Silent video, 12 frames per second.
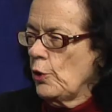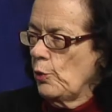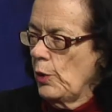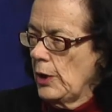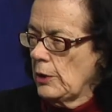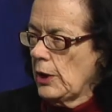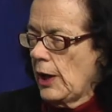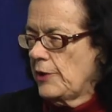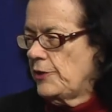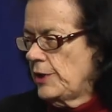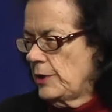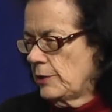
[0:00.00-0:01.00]
Well, I
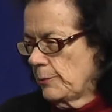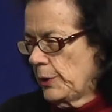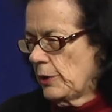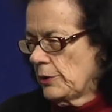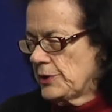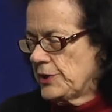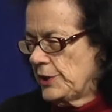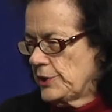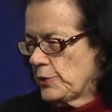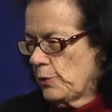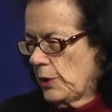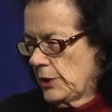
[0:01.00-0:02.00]
think the policy
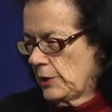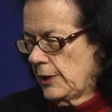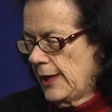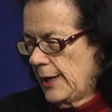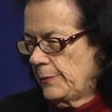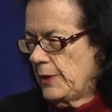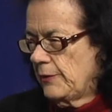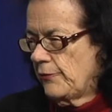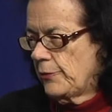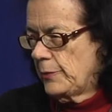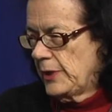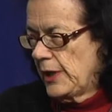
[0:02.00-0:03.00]
is quite alarming
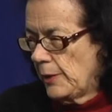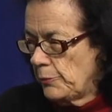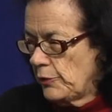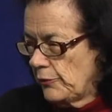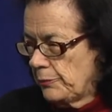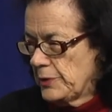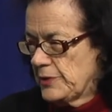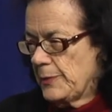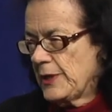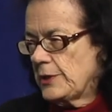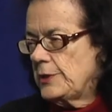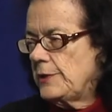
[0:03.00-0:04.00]
from a number of
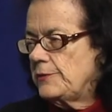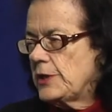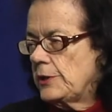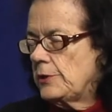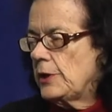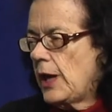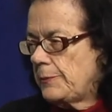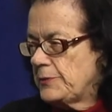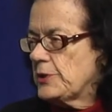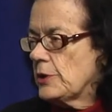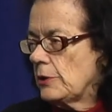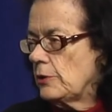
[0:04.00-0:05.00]
perspectives, and
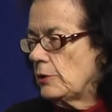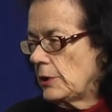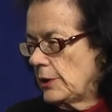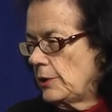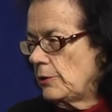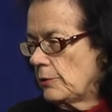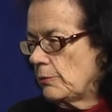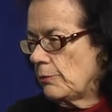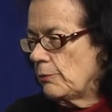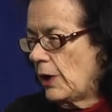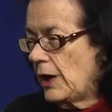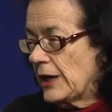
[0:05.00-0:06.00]
absolutely you're
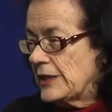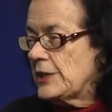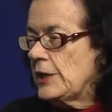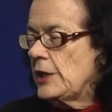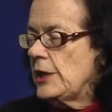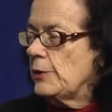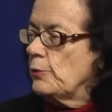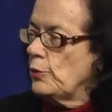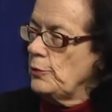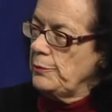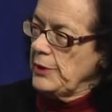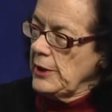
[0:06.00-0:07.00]
right. It
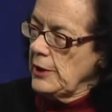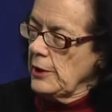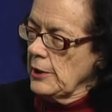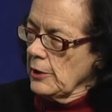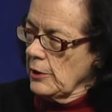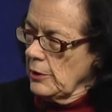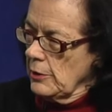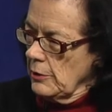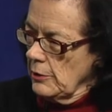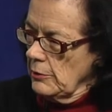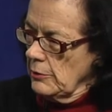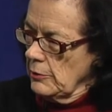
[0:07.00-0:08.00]
would be
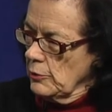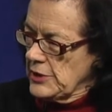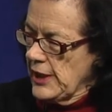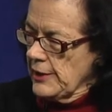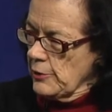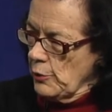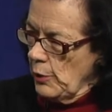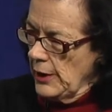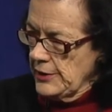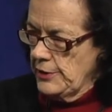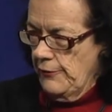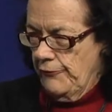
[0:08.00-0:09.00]
looked at
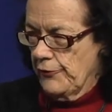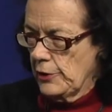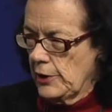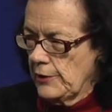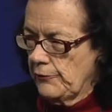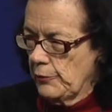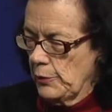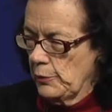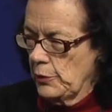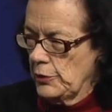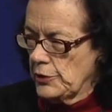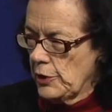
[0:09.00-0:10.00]
quite differently if we
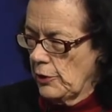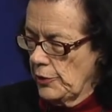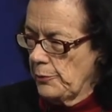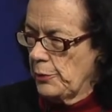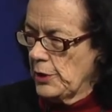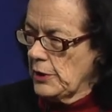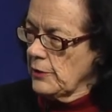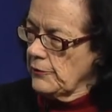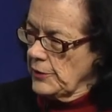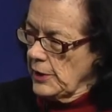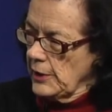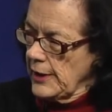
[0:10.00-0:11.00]
weren't on the brink of
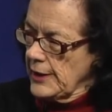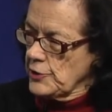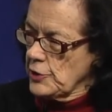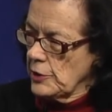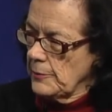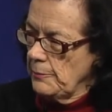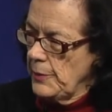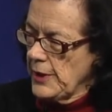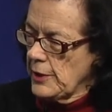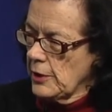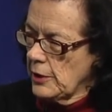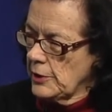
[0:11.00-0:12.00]
an election,
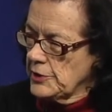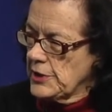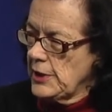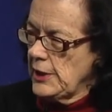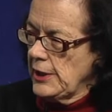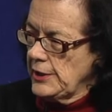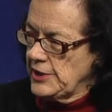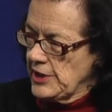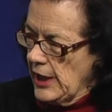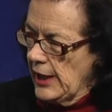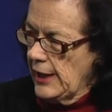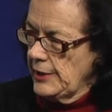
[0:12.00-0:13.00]
because it's
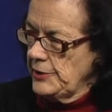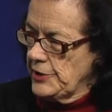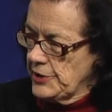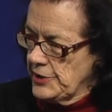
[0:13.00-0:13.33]
hard to